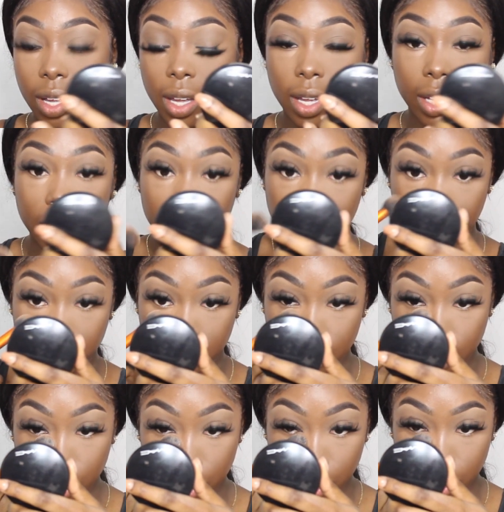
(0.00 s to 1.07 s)
and
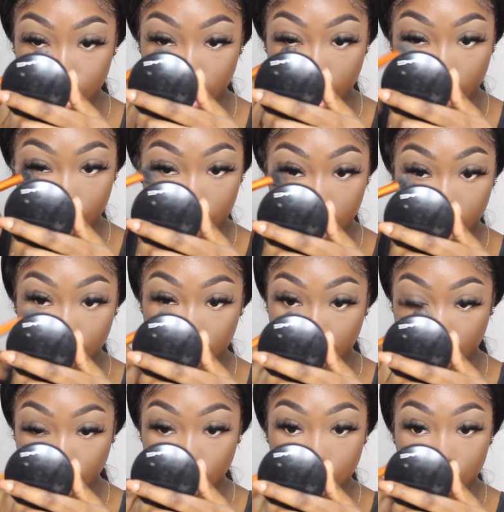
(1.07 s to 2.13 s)
just set with the
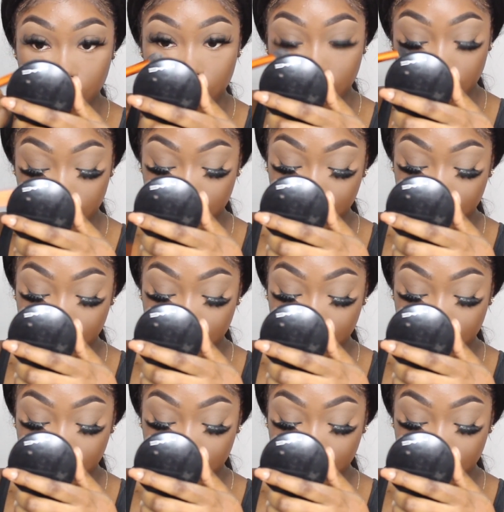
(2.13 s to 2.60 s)
brush.